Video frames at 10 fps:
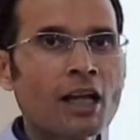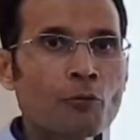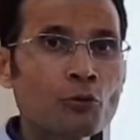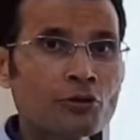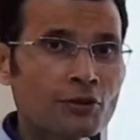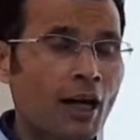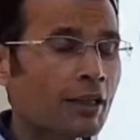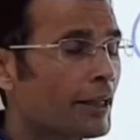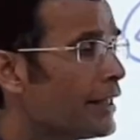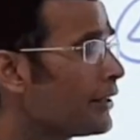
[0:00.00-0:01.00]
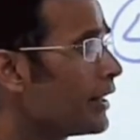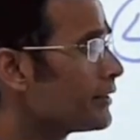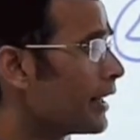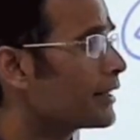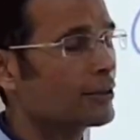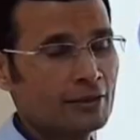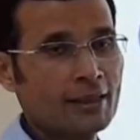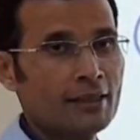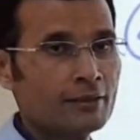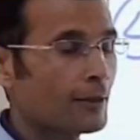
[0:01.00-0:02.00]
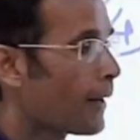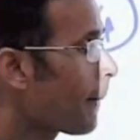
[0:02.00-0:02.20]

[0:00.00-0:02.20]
Now you start intense exercise.